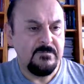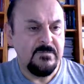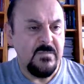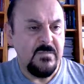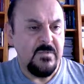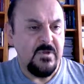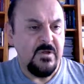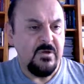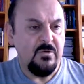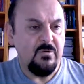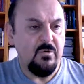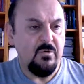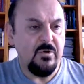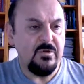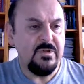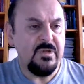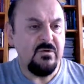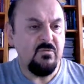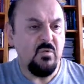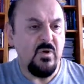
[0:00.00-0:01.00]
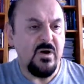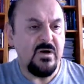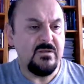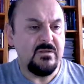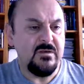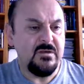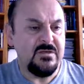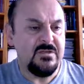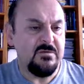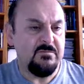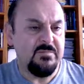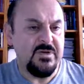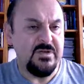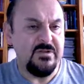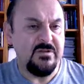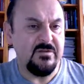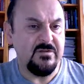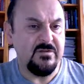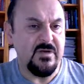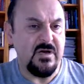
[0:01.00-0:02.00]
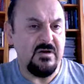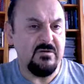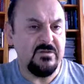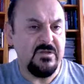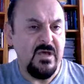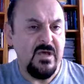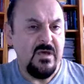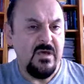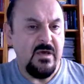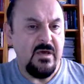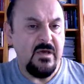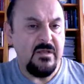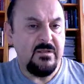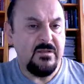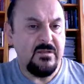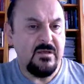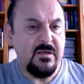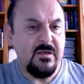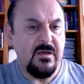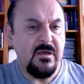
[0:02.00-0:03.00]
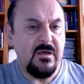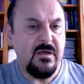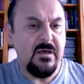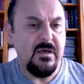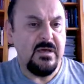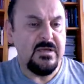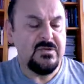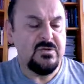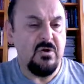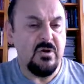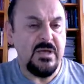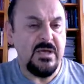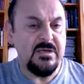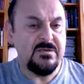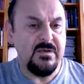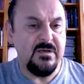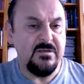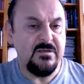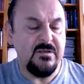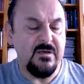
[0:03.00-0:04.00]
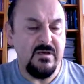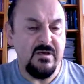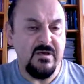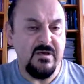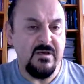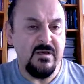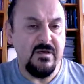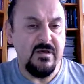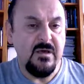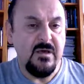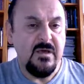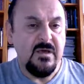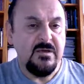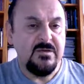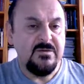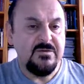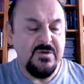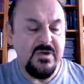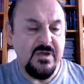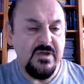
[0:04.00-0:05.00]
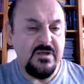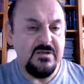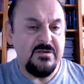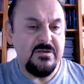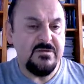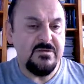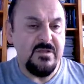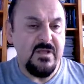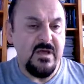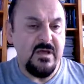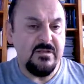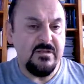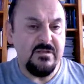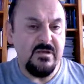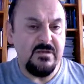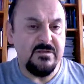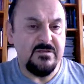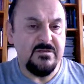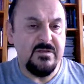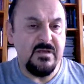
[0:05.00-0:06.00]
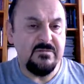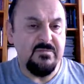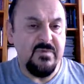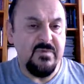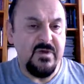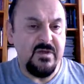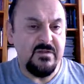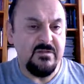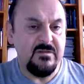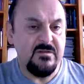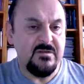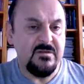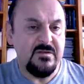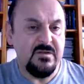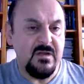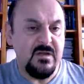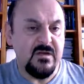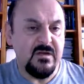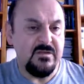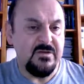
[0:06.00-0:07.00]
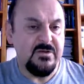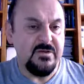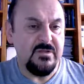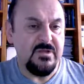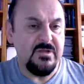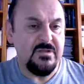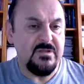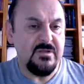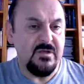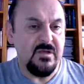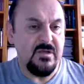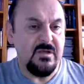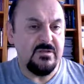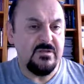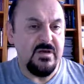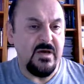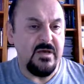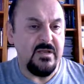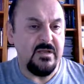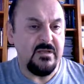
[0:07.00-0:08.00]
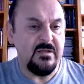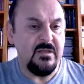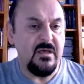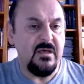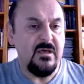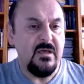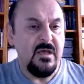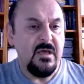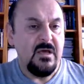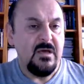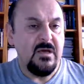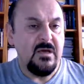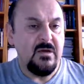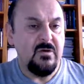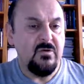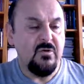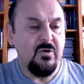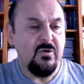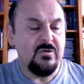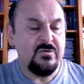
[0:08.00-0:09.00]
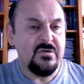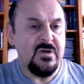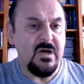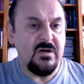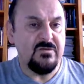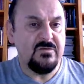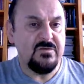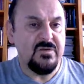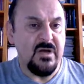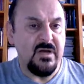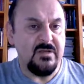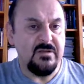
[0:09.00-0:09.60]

Only 1 is printed out, and as long as it sees that it's not met this condition, it directly goes outside.